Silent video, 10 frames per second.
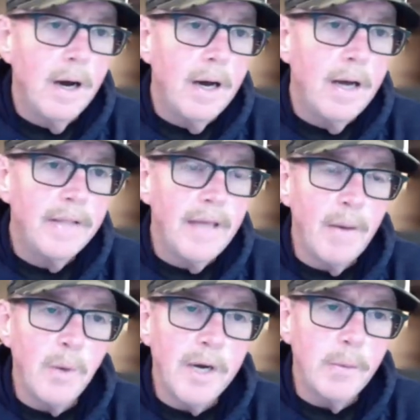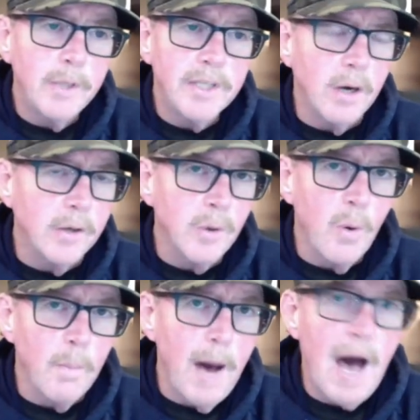And then when we start
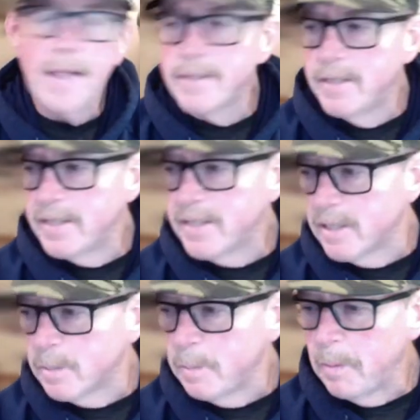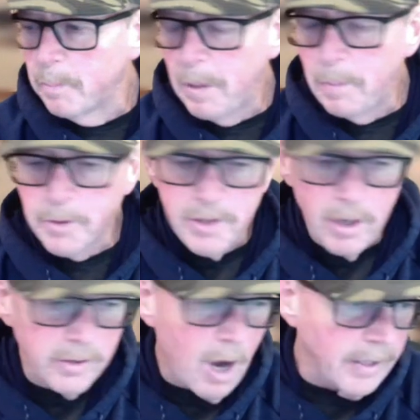throwing politics and spe- people start
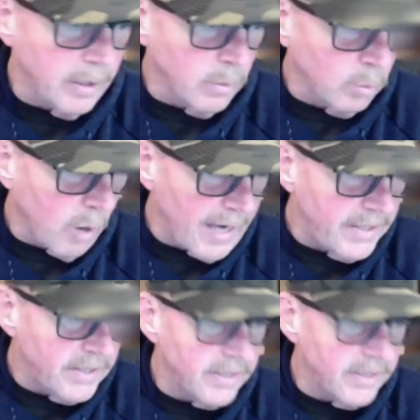talking race